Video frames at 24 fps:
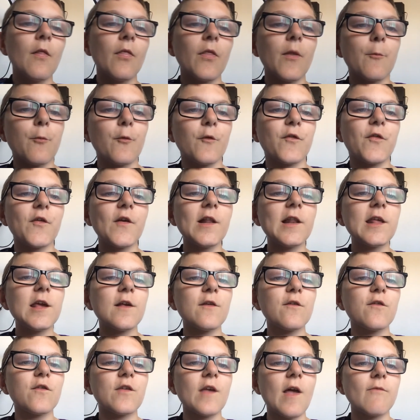The
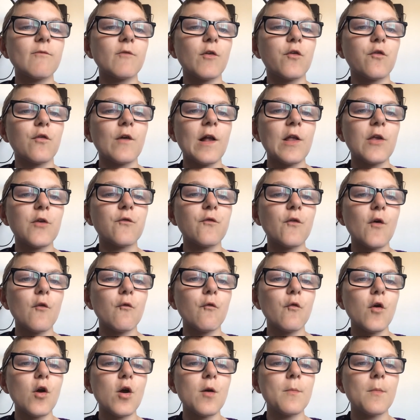Brazilian sent the transfer
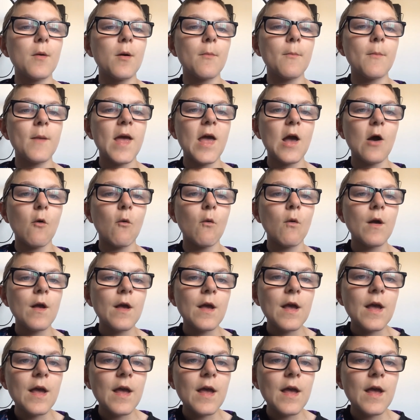rumour mill